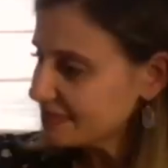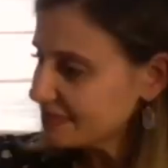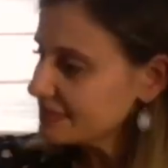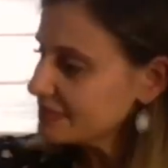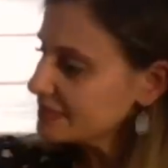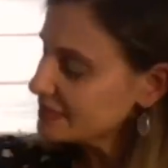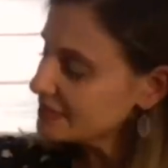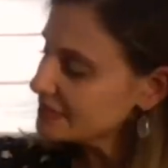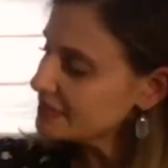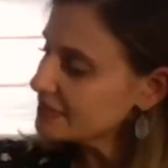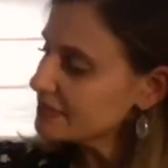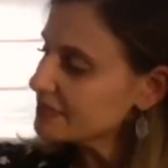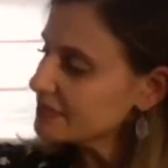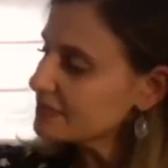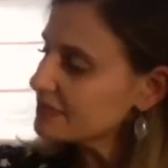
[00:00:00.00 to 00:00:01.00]

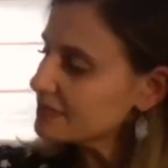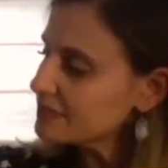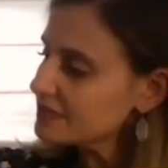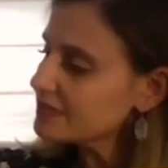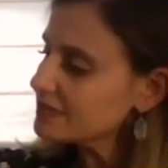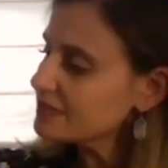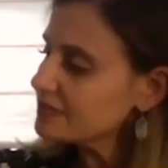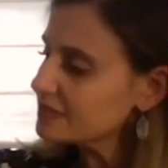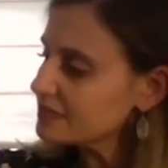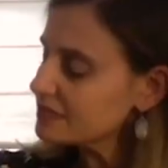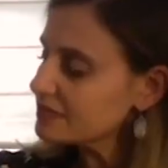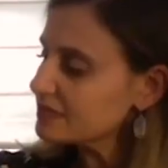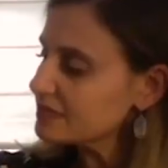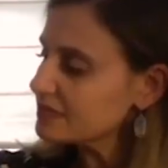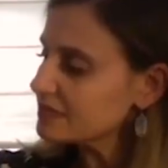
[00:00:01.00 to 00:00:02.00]

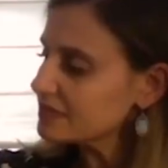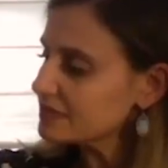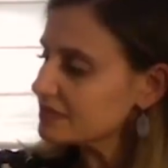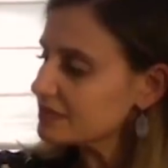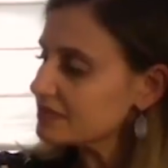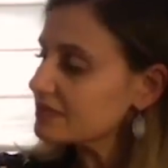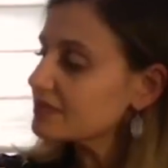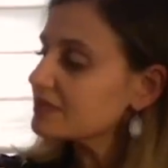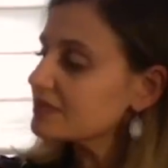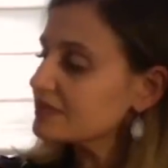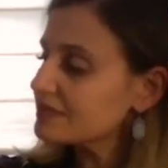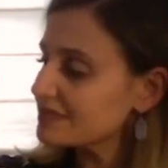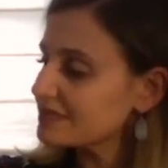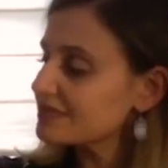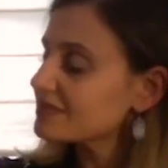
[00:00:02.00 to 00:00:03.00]

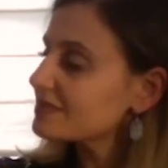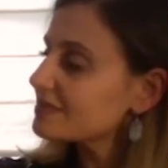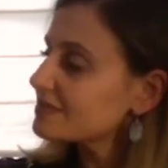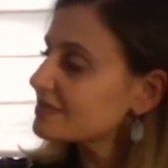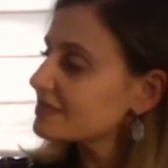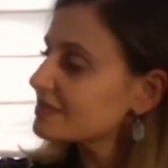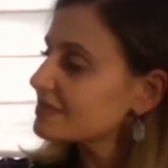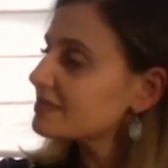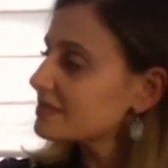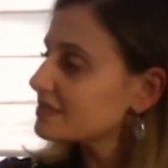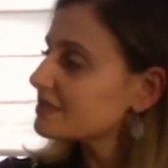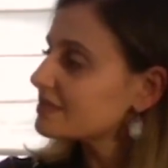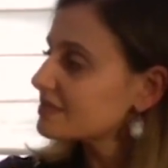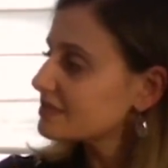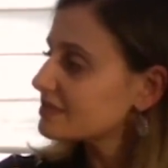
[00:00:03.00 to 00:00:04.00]
(not speaking)